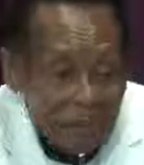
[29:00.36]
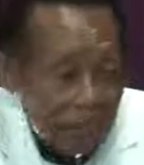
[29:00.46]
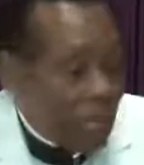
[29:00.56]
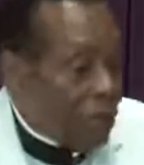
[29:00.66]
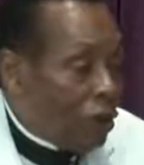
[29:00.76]
us,
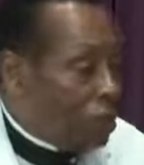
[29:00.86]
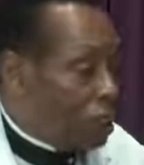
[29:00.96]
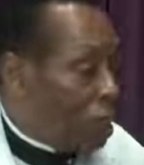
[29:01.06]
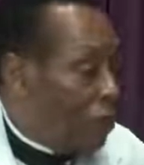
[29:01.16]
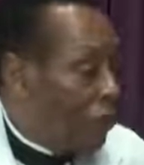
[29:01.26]
I always
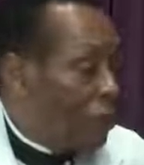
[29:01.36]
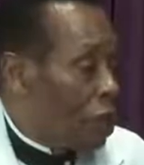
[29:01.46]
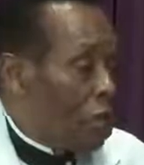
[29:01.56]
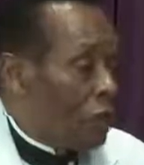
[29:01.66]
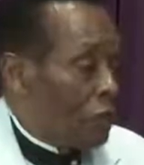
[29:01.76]
say,
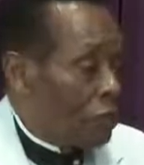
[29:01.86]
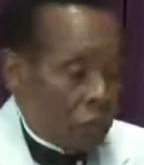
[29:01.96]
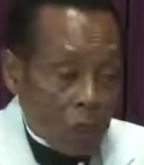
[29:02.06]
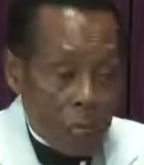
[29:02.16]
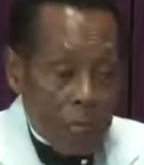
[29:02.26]

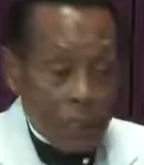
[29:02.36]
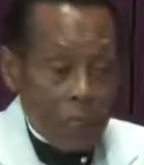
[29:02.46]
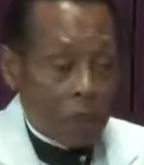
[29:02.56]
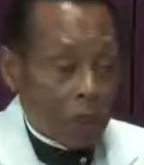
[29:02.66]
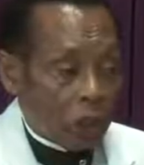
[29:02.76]
I
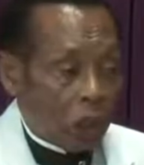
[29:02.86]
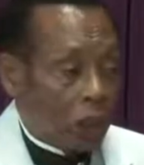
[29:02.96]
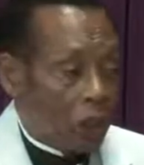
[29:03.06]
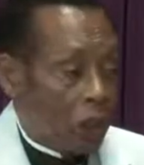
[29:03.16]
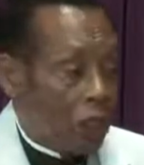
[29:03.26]
run the
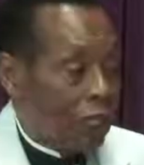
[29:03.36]
church